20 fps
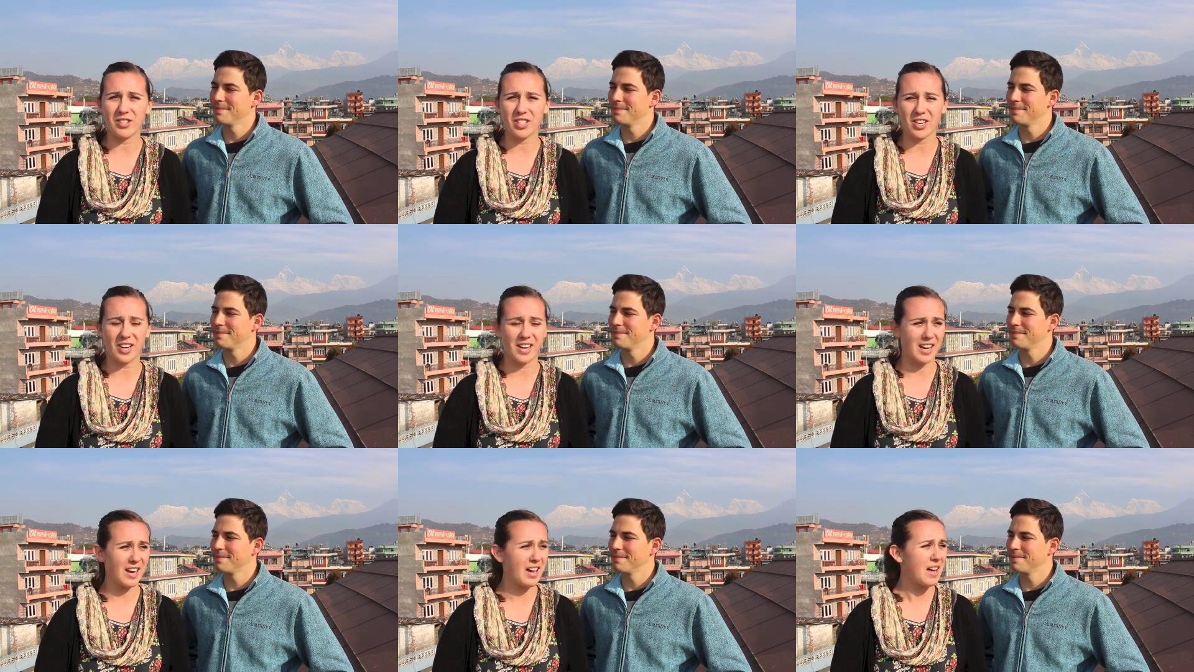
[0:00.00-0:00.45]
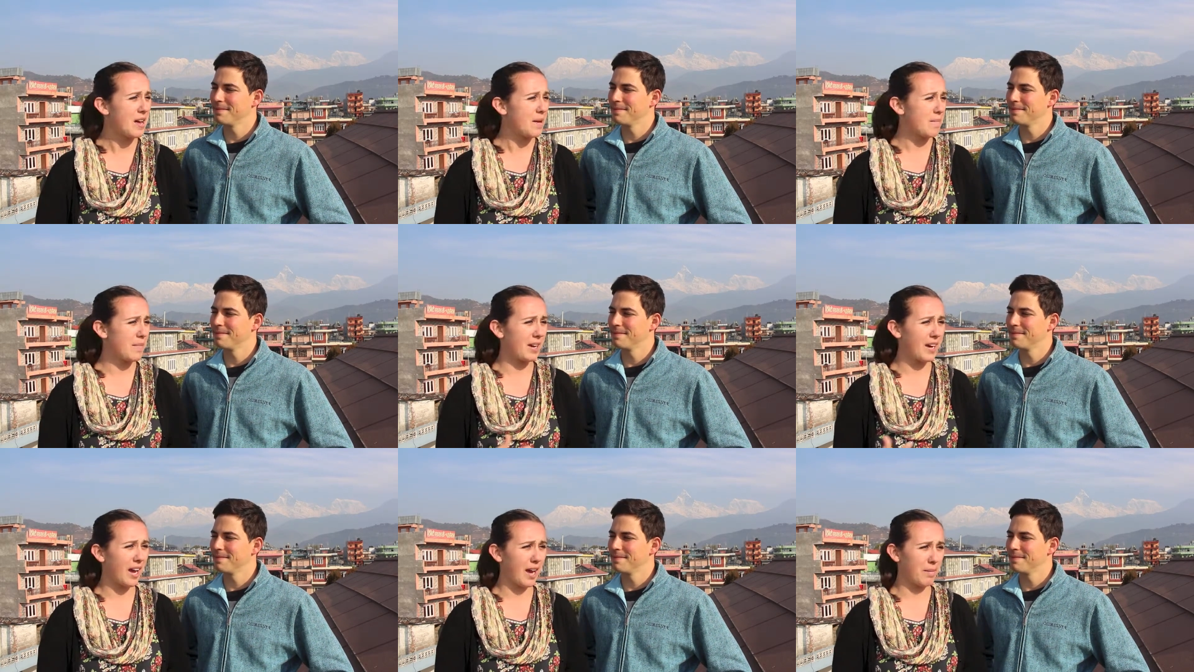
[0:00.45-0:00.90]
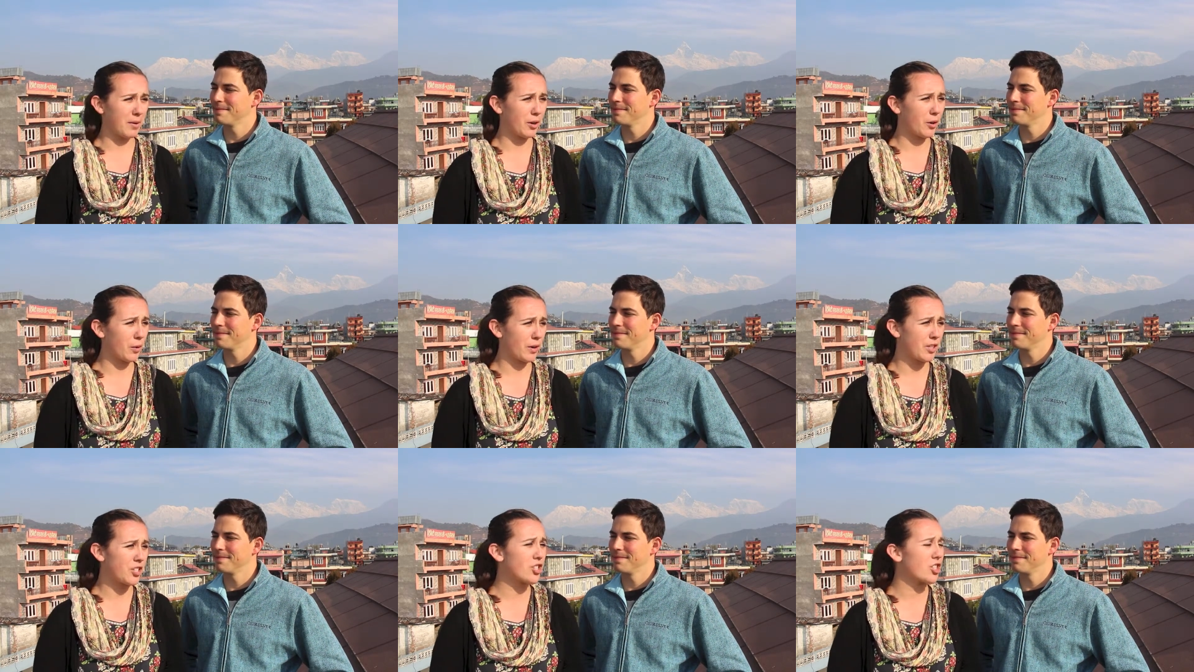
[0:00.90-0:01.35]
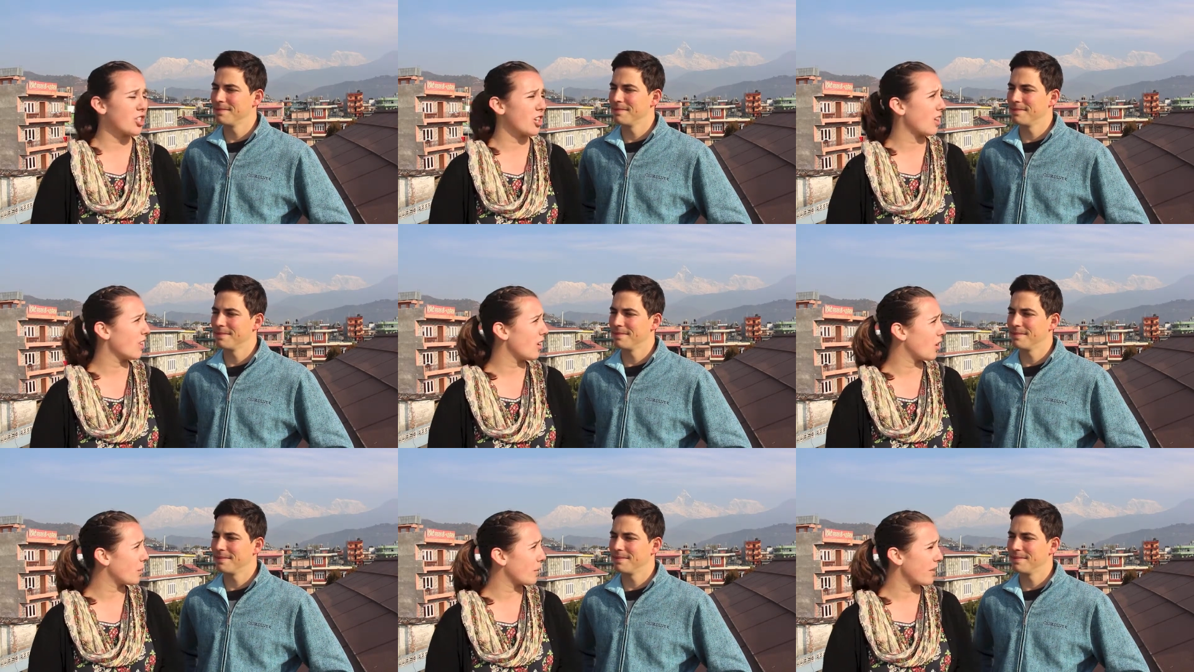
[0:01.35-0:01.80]
Speaker 1: She became a
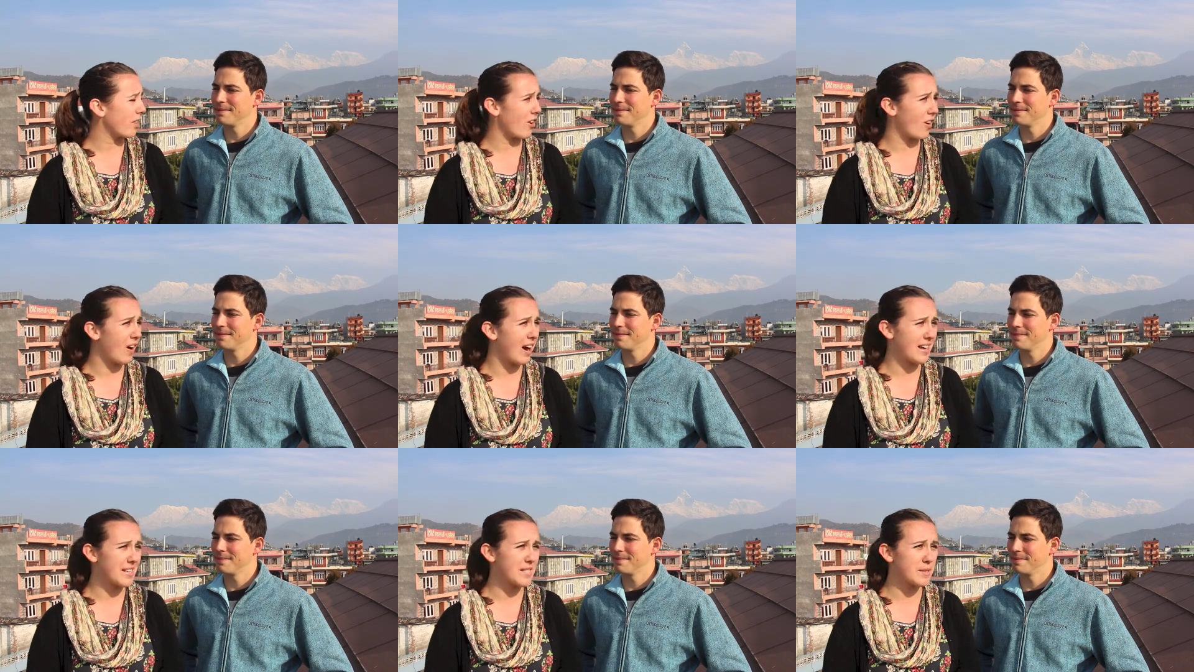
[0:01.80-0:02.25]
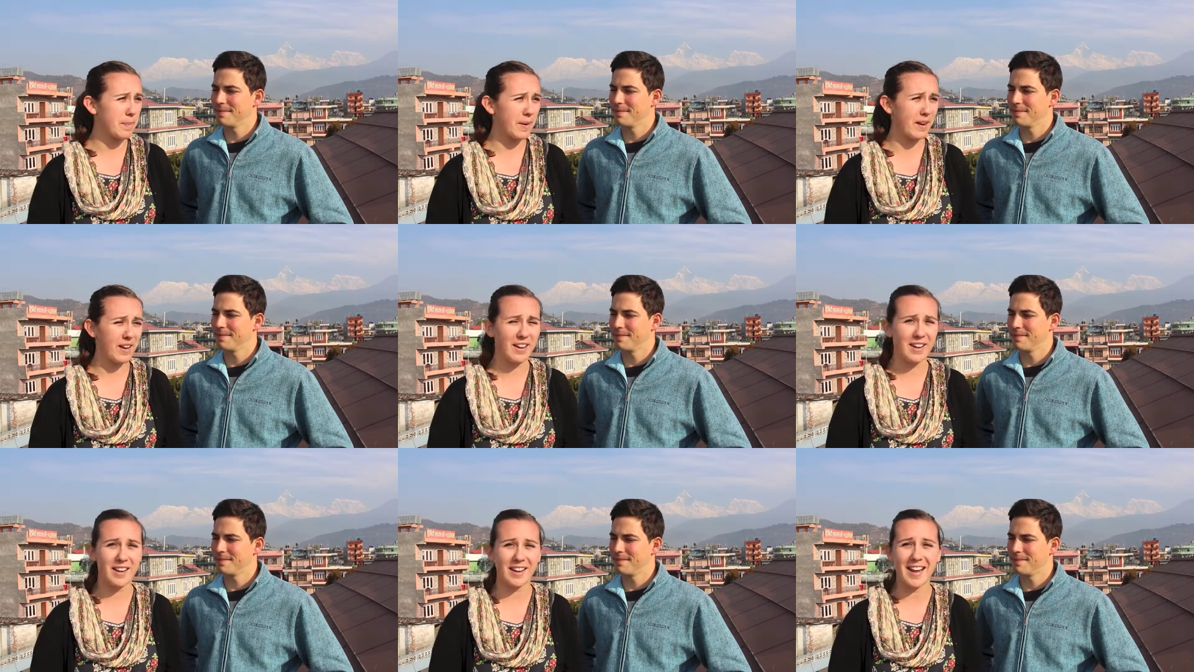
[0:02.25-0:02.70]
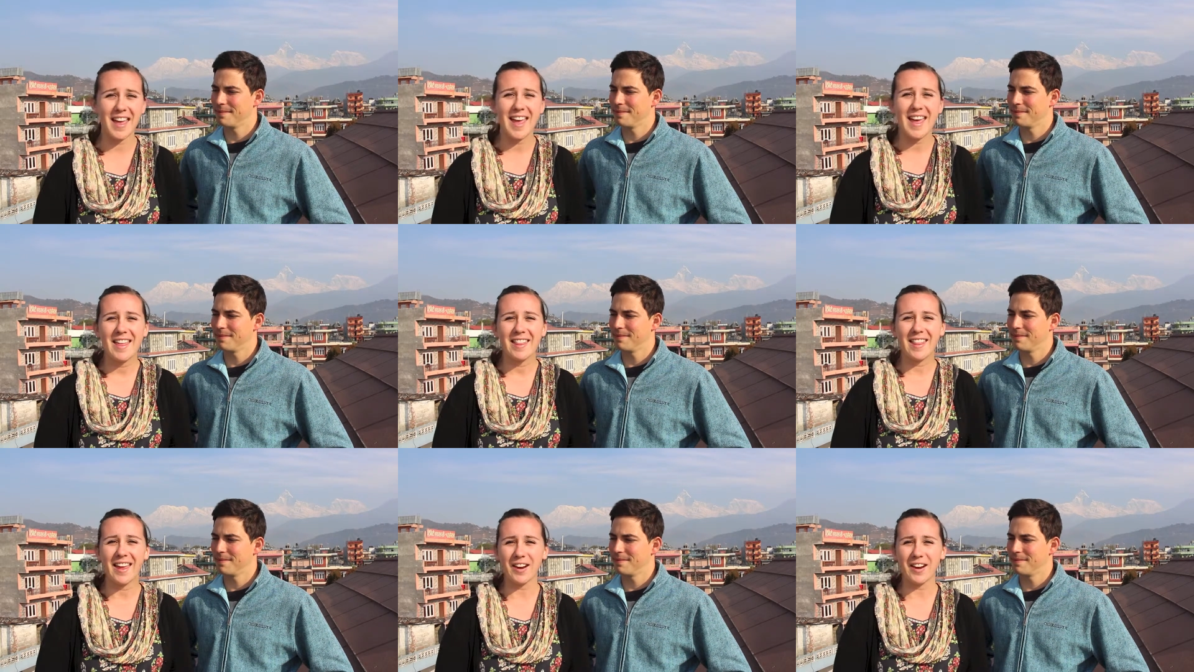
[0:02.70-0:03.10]
Christian along with her husband and